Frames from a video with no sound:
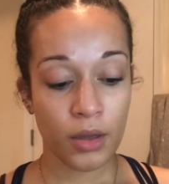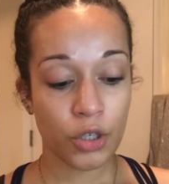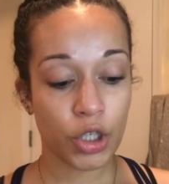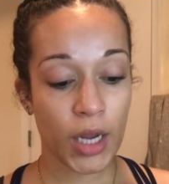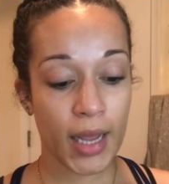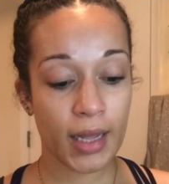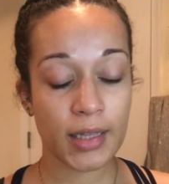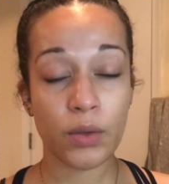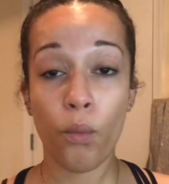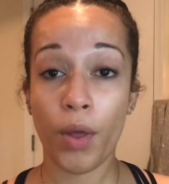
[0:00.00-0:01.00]

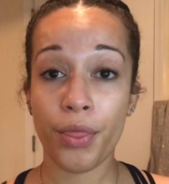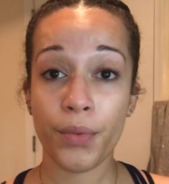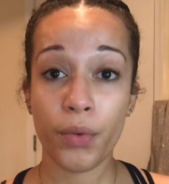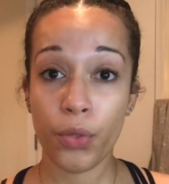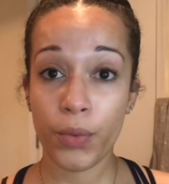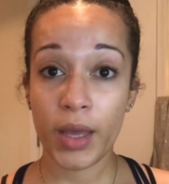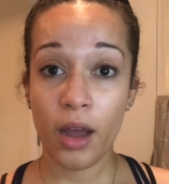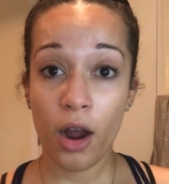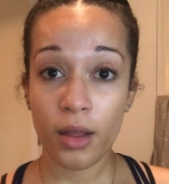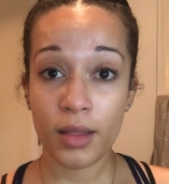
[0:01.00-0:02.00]
Shades 1 through 3
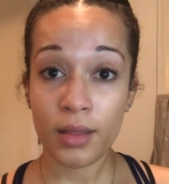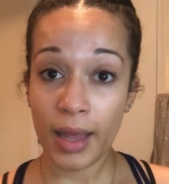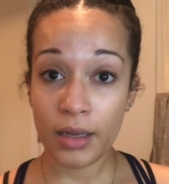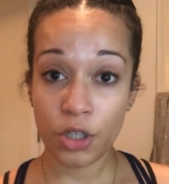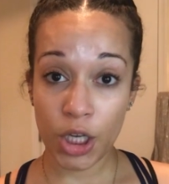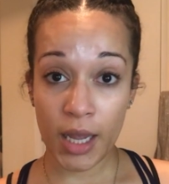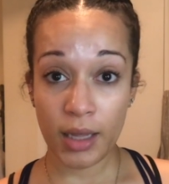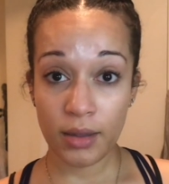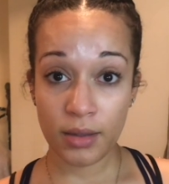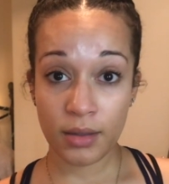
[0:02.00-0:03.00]
are the light
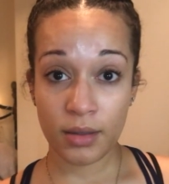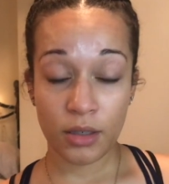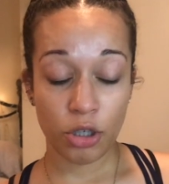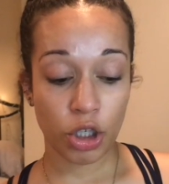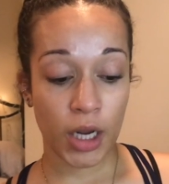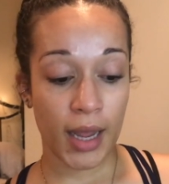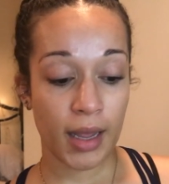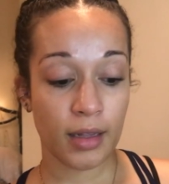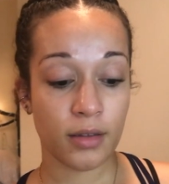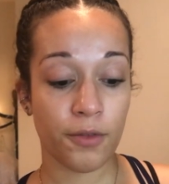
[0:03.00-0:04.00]
shades.
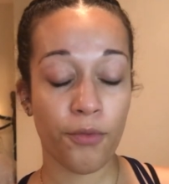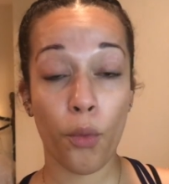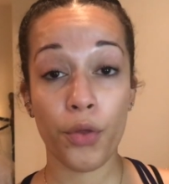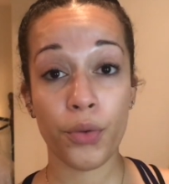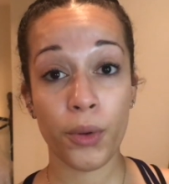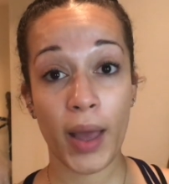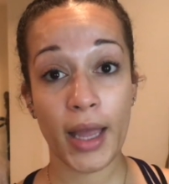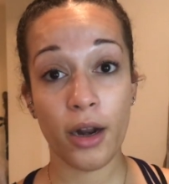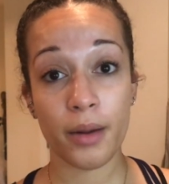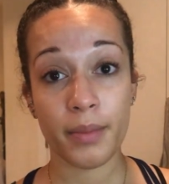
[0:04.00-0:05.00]
Shades 4 through
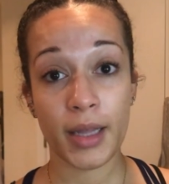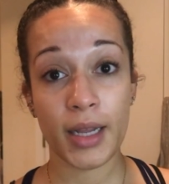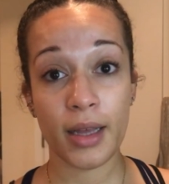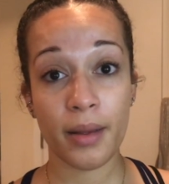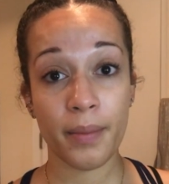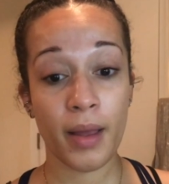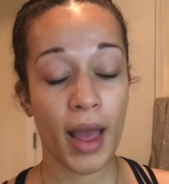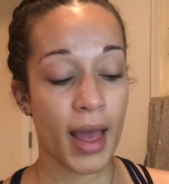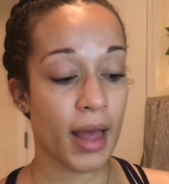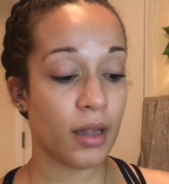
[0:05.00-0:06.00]
8 are medium,
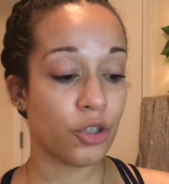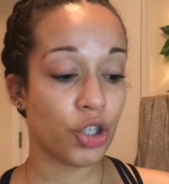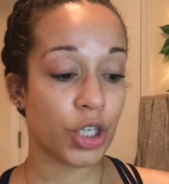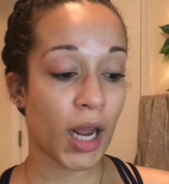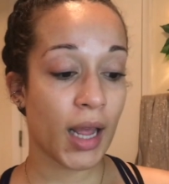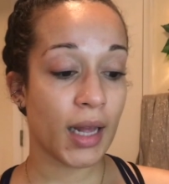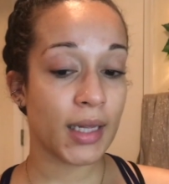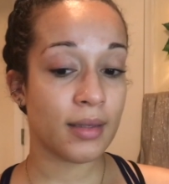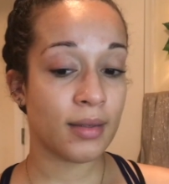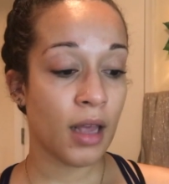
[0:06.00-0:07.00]
and
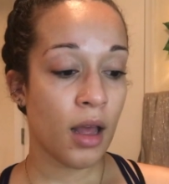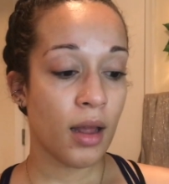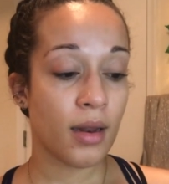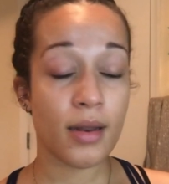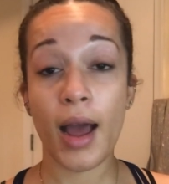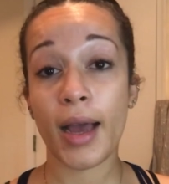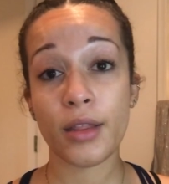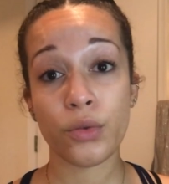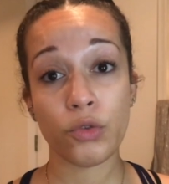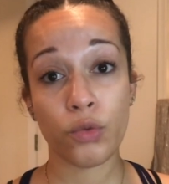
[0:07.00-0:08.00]
shades
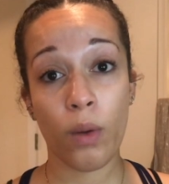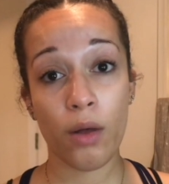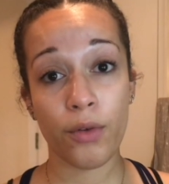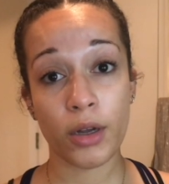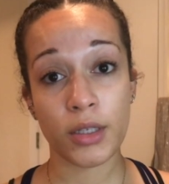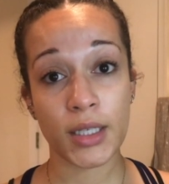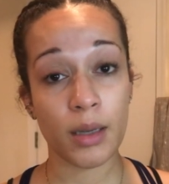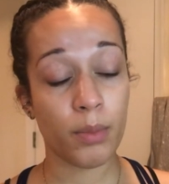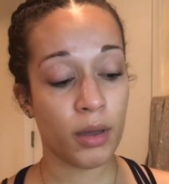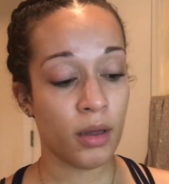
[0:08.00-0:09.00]
9 through 12 are
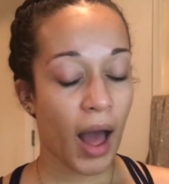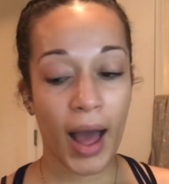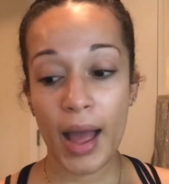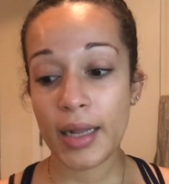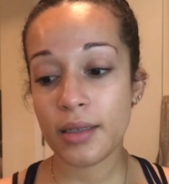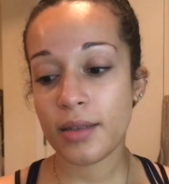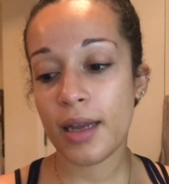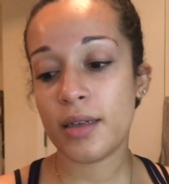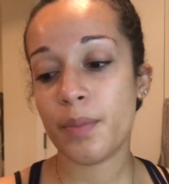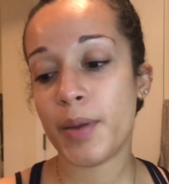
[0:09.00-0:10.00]
deep. I
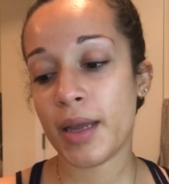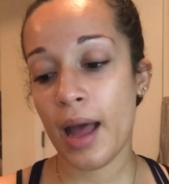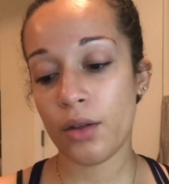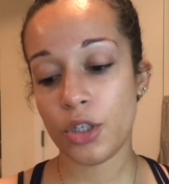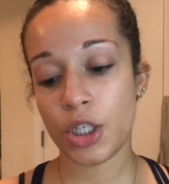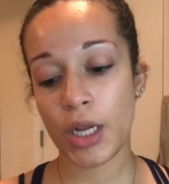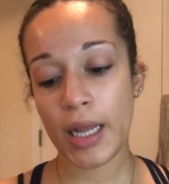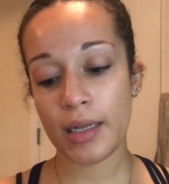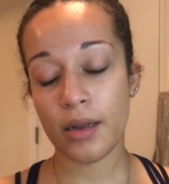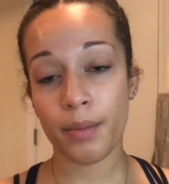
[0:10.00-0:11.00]
decided to pick out
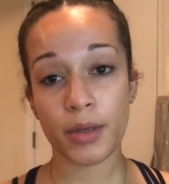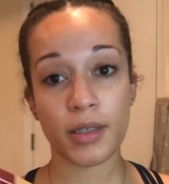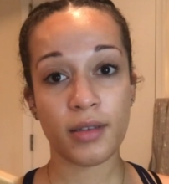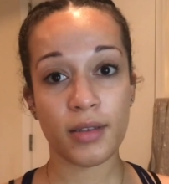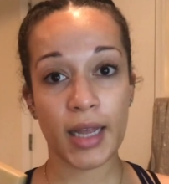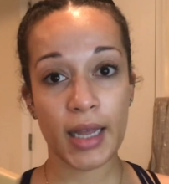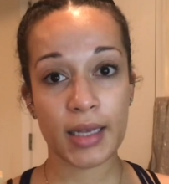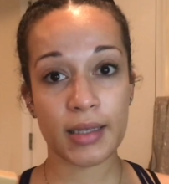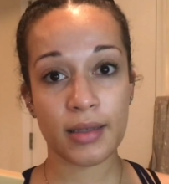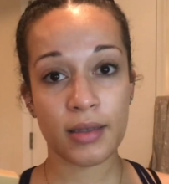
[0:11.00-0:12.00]
shade number
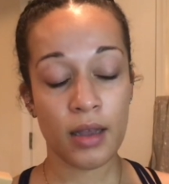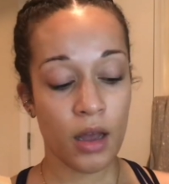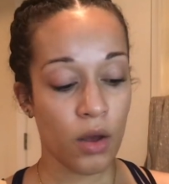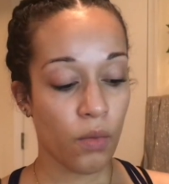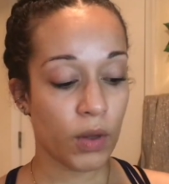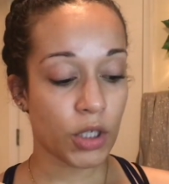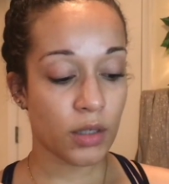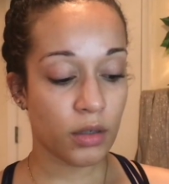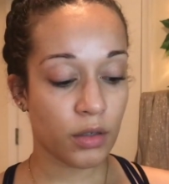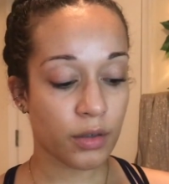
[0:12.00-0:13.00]
6, which
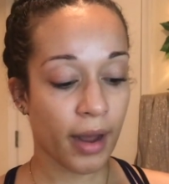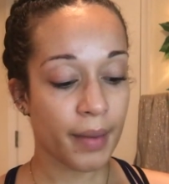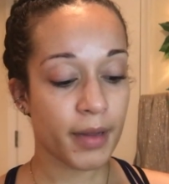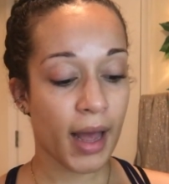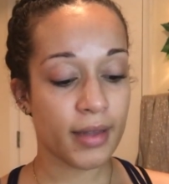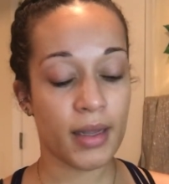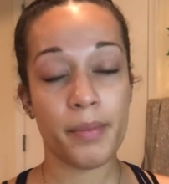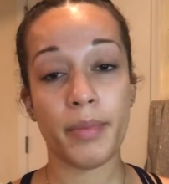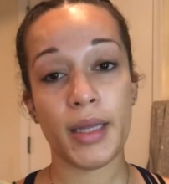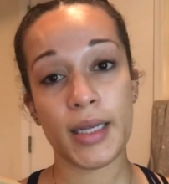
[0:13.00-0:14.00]
is described as a
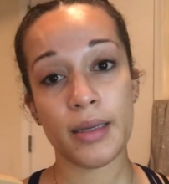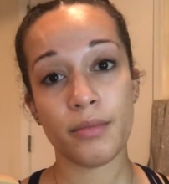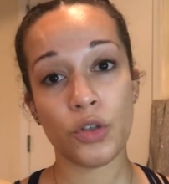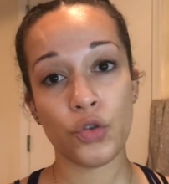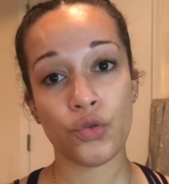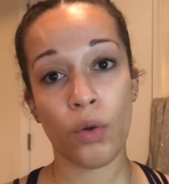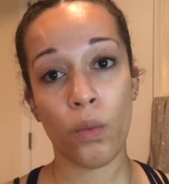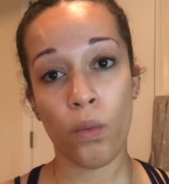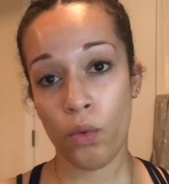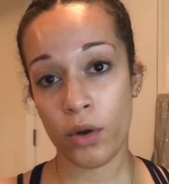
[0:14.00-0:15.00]
medium
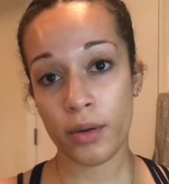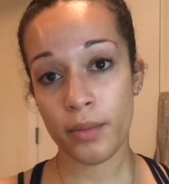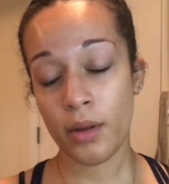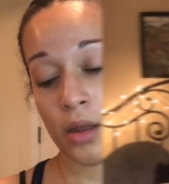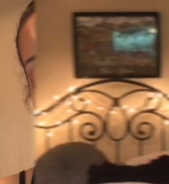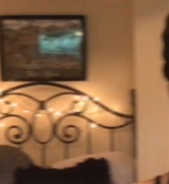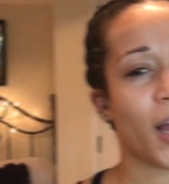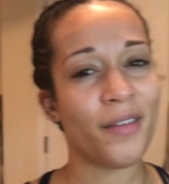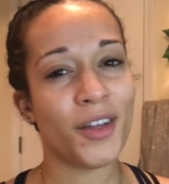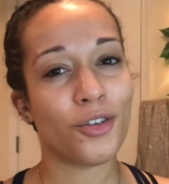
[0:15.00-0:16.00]
neutral warm, which is
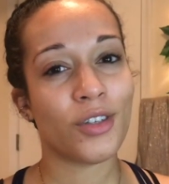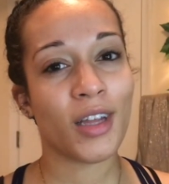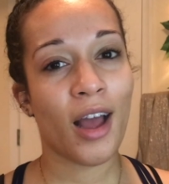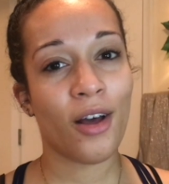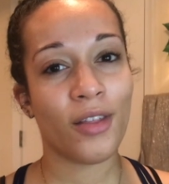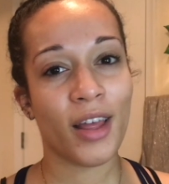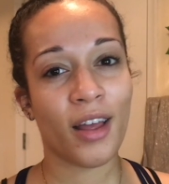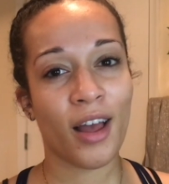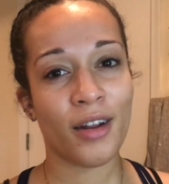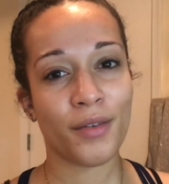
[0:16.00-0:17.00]
kind of interesting how they
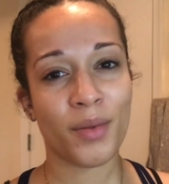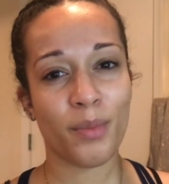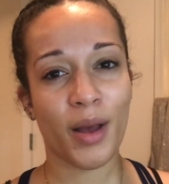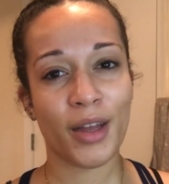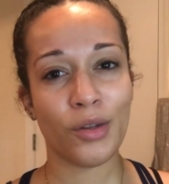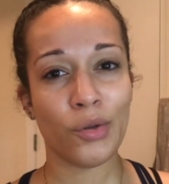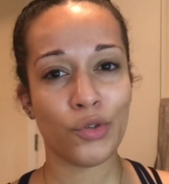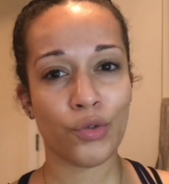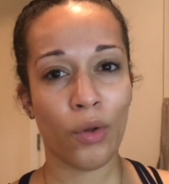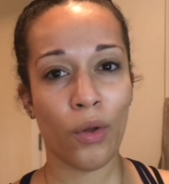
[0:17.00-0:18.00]
kind of combine
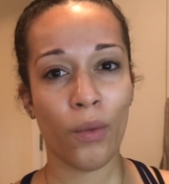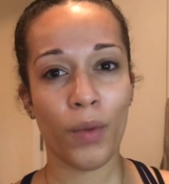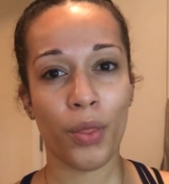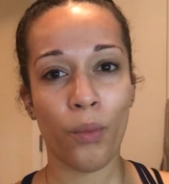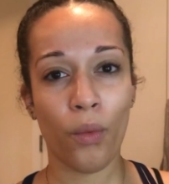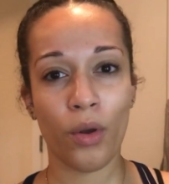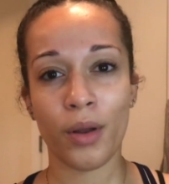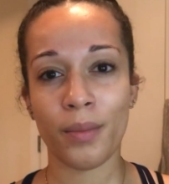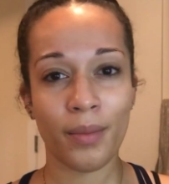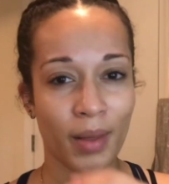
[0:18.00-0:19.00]
neutral with
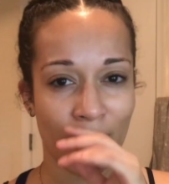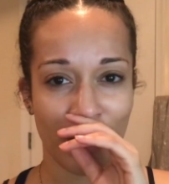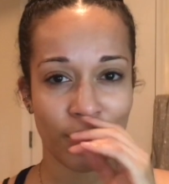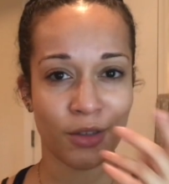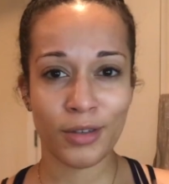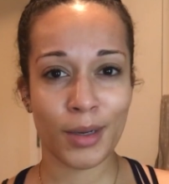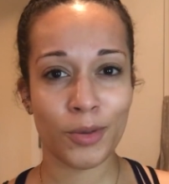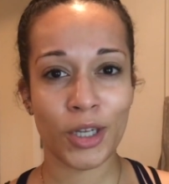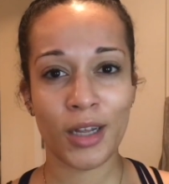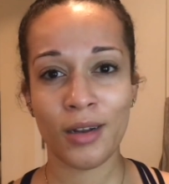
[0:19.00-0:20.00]
warm in their
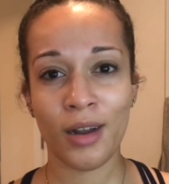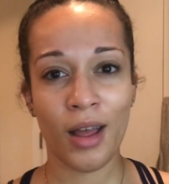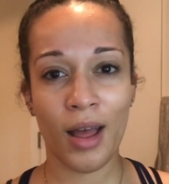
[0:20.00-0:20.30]
description.